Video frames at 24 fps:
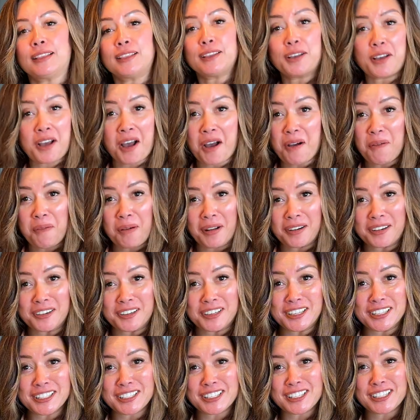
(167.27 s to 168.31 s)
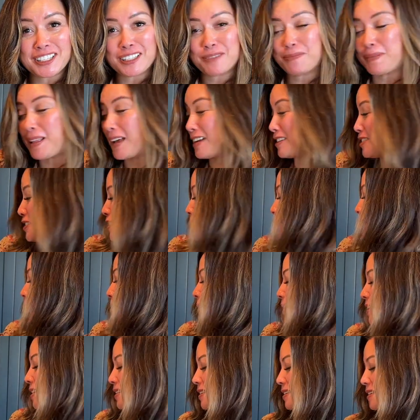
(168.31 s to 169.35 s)
hot water doesn't splash on
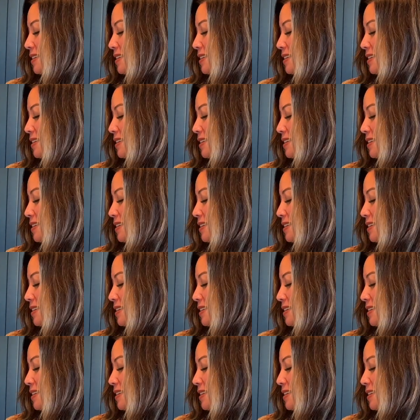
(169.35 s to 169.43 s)
me.